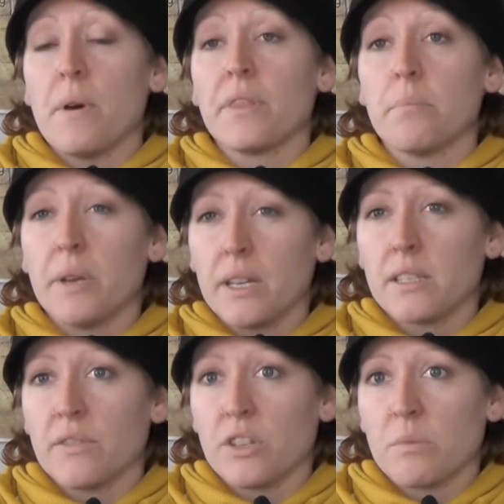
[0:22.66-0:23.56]
The biggest
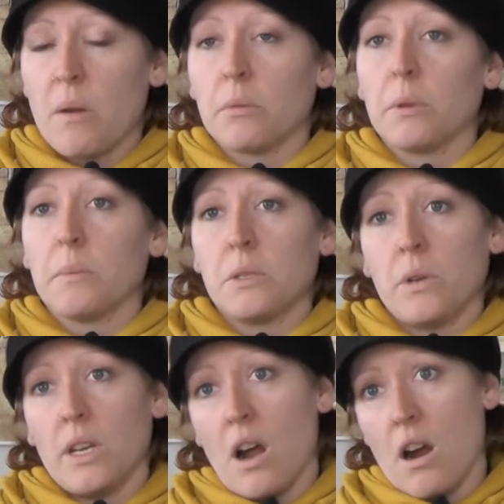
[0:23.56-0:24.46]
difference probably
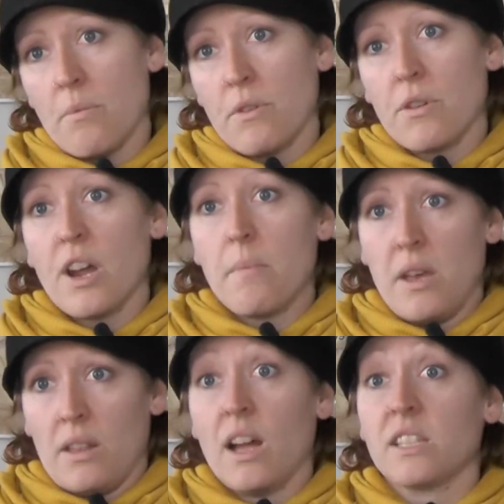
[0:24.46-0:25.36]
between our program
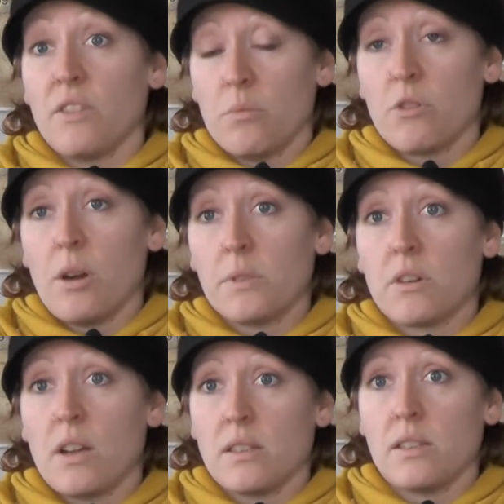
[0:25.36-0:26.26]
and lots of other programs
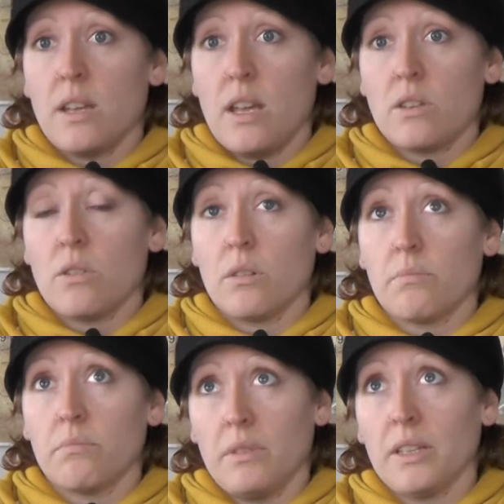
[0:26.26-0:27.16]
across the state, or
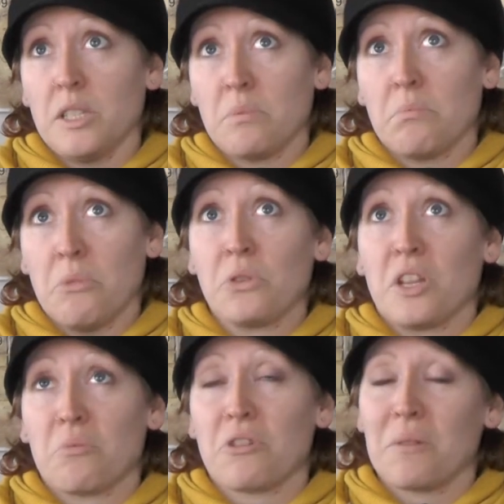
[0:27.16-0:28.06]
at least most
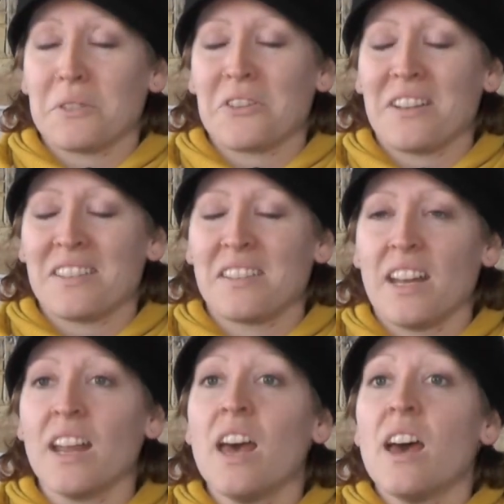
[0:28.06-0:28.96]
other programs across the
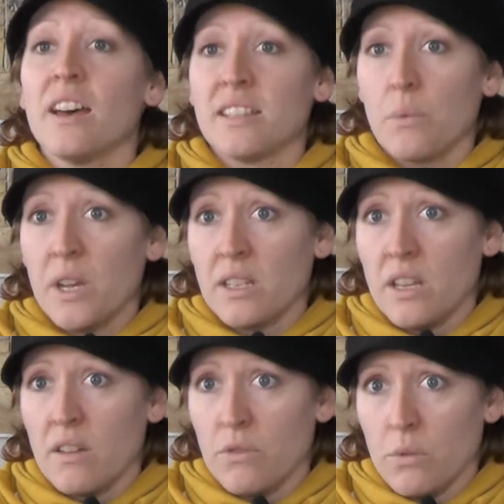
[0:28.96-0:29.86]
state, is that we can
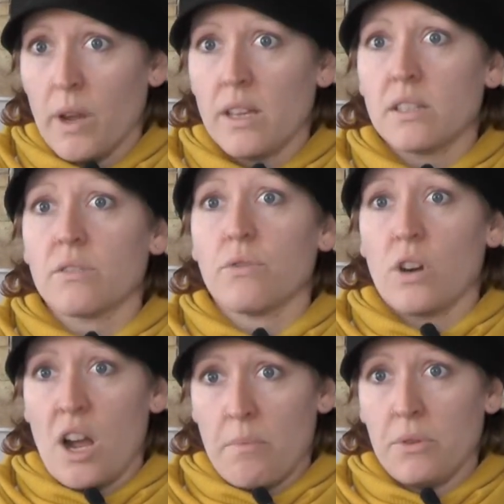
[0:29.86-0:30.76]
take food waste for
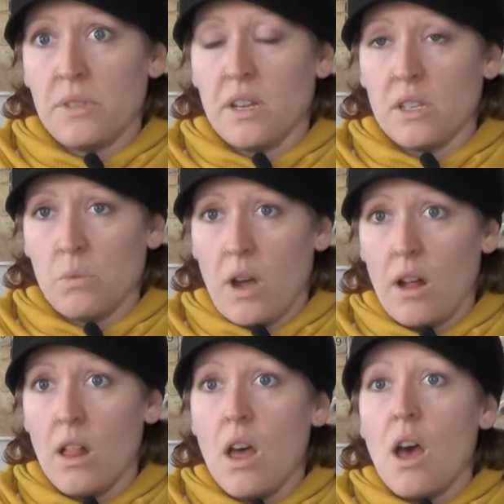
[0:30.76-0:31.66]
composting as
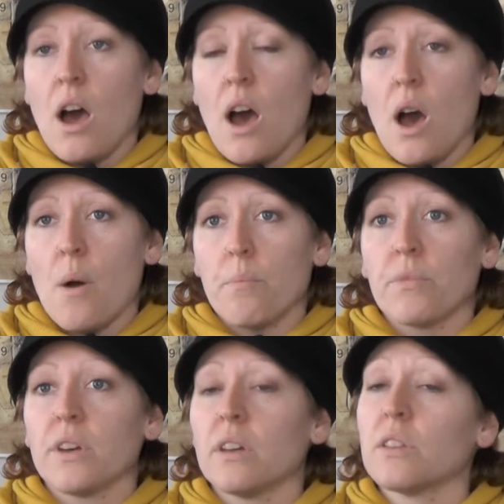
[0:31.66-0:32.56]
well.
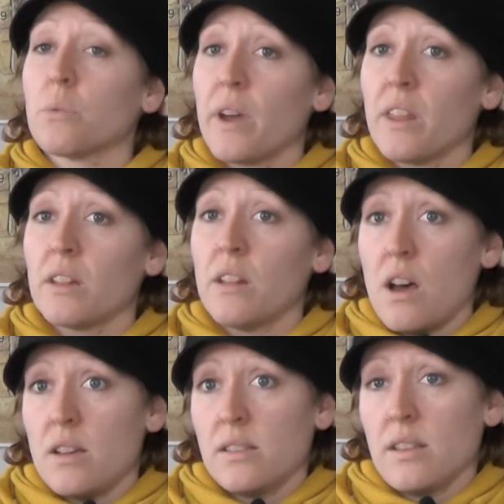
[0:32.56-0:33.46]
The way that the
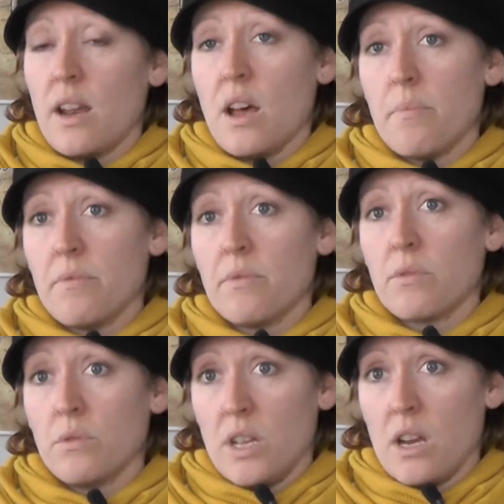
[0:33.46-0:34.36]
law is set up
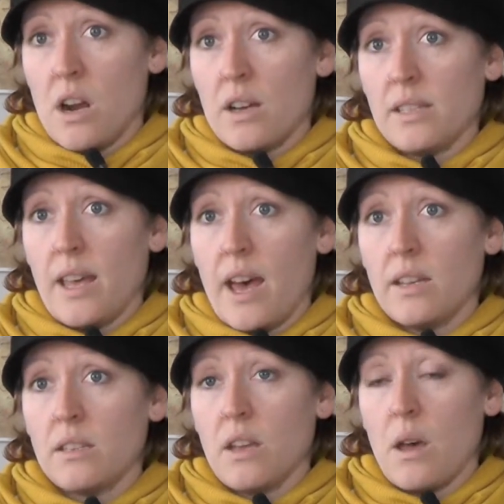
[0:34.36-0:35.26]
through DNR is that